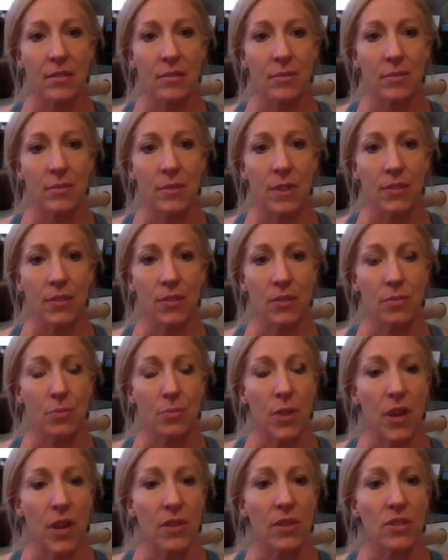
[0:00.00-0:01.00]
If your
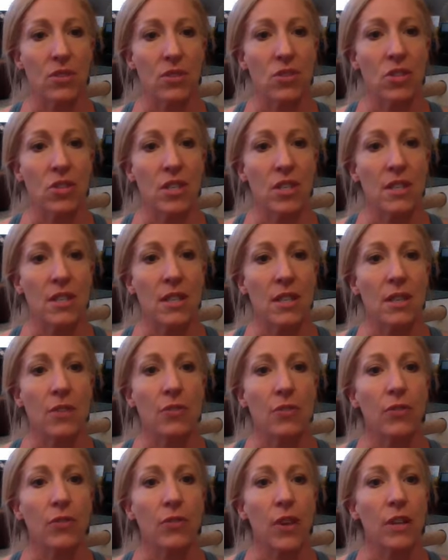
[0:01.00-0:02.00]
breath is just in the
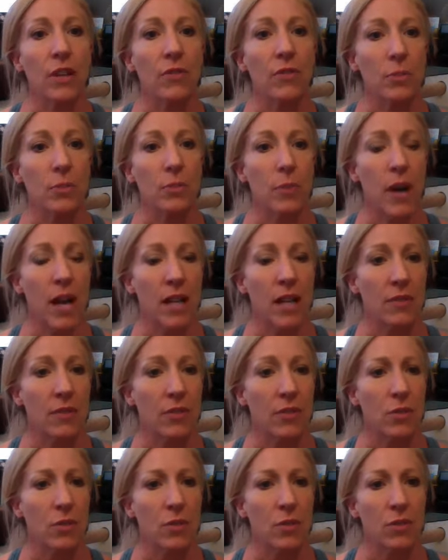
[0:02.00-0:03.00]
front of your body, if
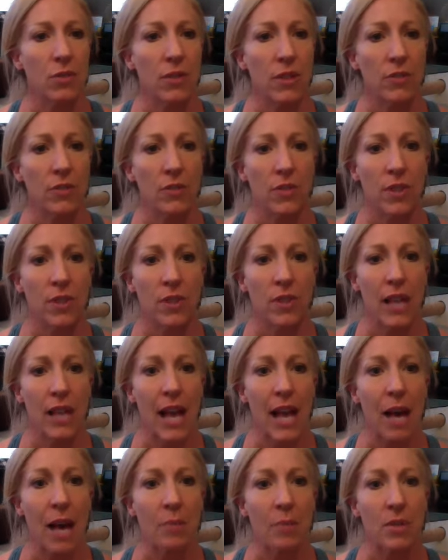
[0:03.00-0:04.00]
you only feel the
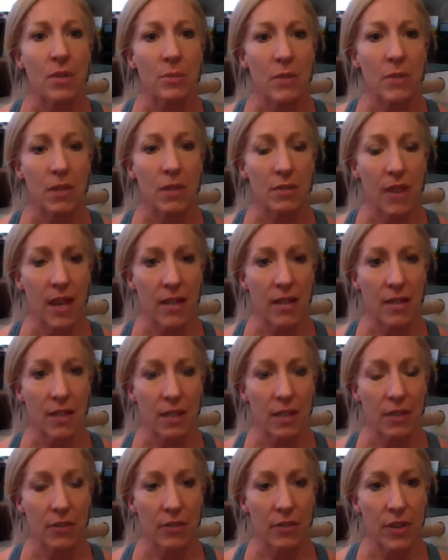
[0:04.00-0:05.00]
abdomen rising
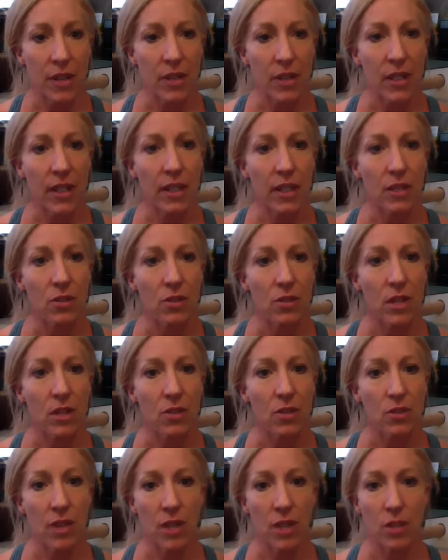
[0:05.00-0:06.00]
and falling, try to
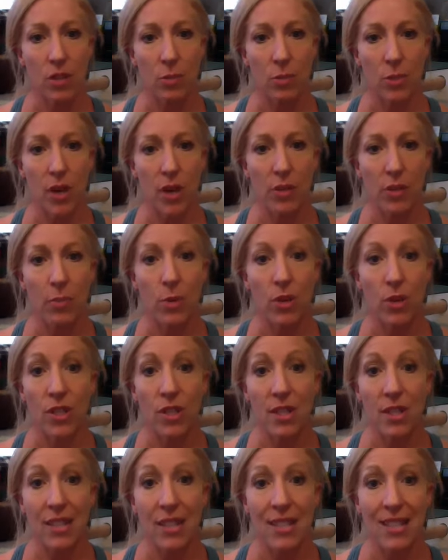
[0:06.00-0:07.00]
direct your breath more to
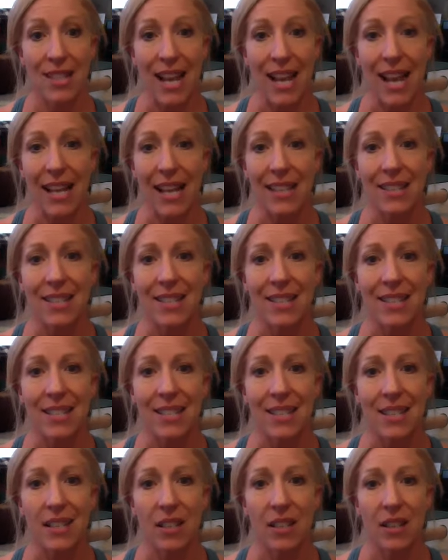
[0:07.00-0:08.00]
the
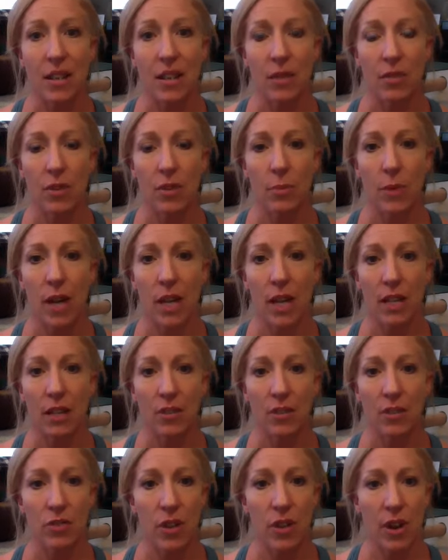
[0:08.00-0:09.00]
sides of the body,
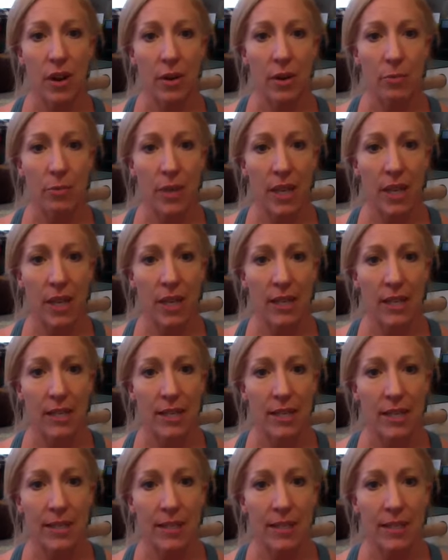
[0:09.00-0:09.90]
under the armpits,